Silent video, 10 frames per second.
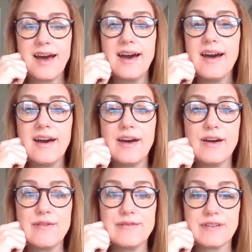
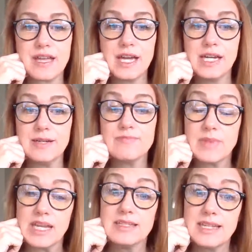of
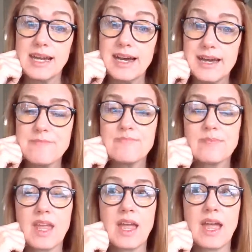NTI.
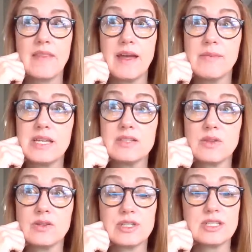And that means
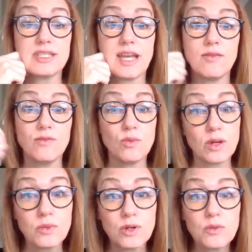we will just have
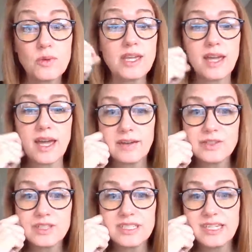one more week
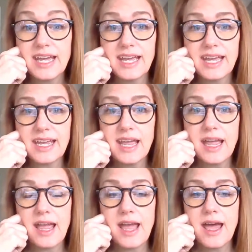after today
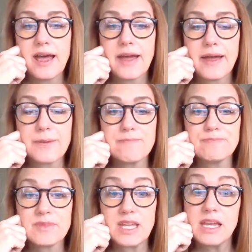
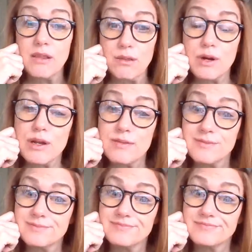to get through.
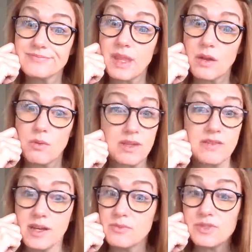
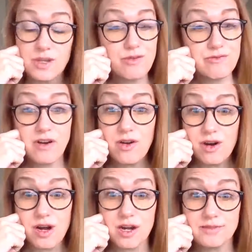We've come so
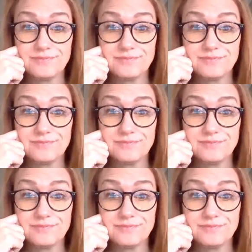far.